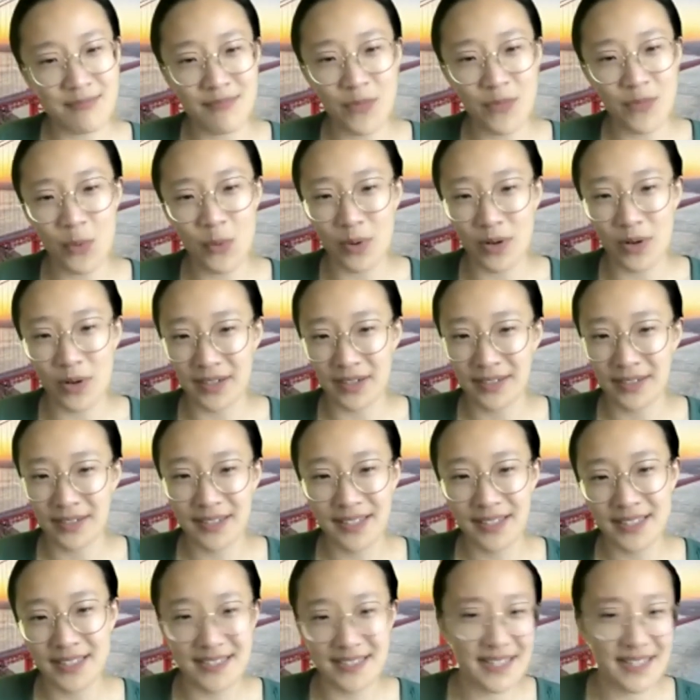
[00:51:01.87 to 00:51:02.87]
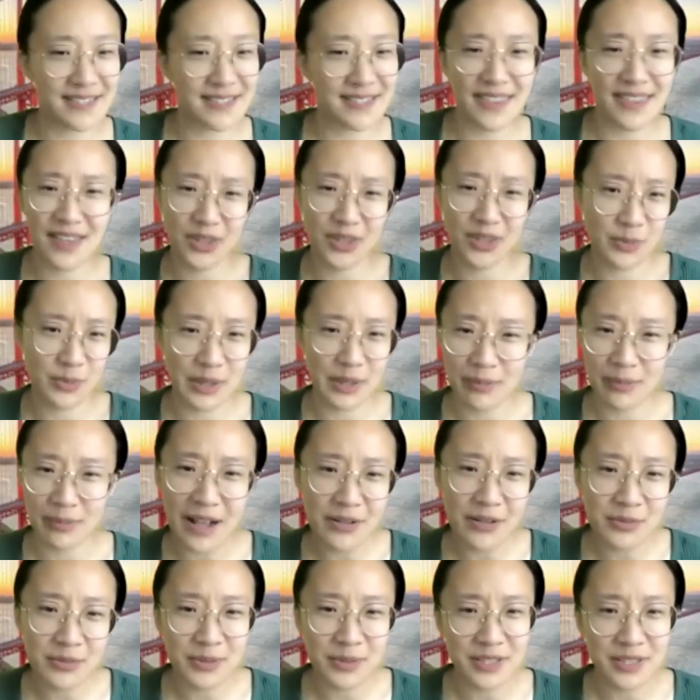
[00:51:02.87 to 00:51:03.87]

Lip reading: Or is it the other way around, whereas